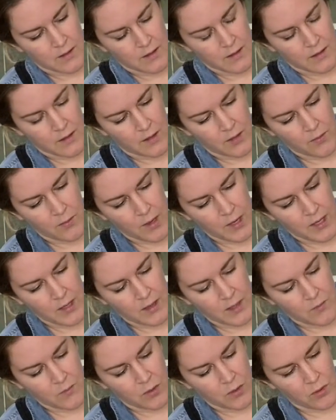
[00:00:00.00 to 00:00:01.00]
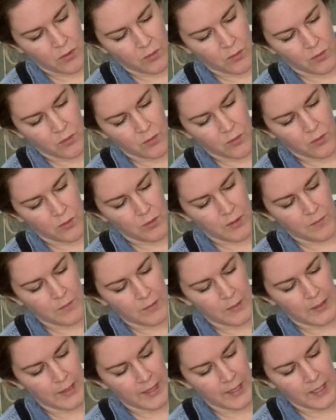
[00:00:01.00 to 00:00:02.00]
And threading them through and
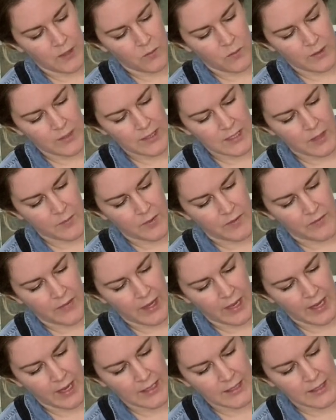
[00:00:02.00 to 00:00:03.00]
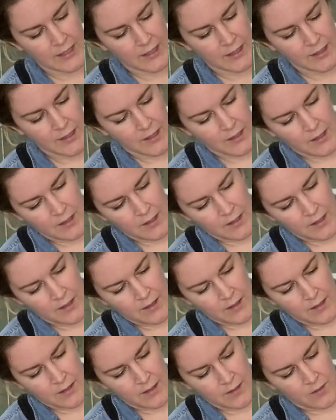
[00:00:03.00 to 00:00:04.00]
playing with some of that
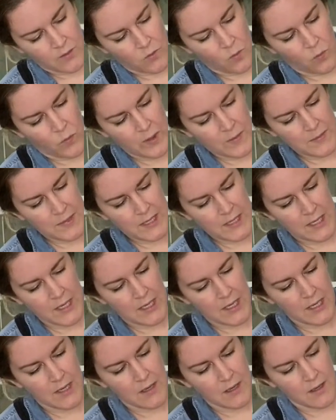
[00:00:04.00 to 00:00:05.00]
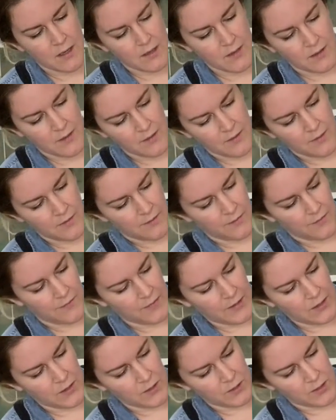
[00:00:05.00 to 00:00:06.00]
whimsy
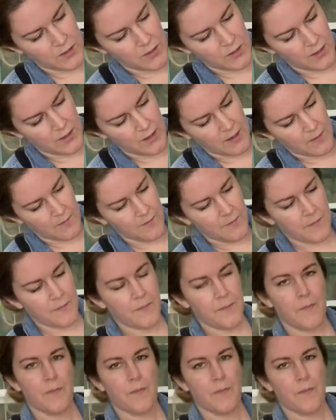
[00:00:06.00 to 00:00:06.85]
feel to them.